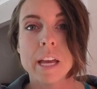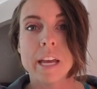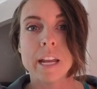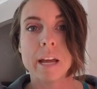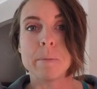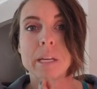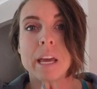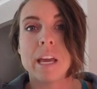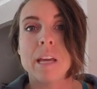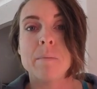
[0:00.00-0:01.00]
and I
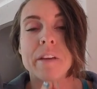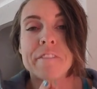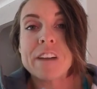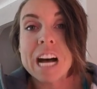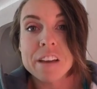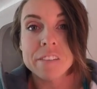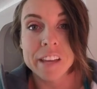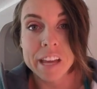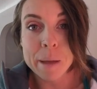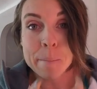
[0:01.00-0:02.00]
became a 5
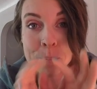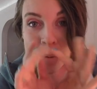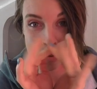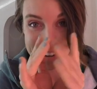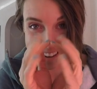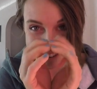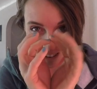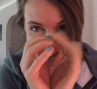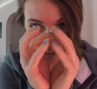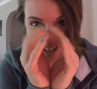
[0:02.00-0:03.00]
a.m. morning
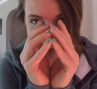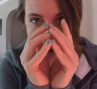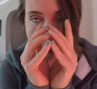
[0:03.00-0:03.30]
girl.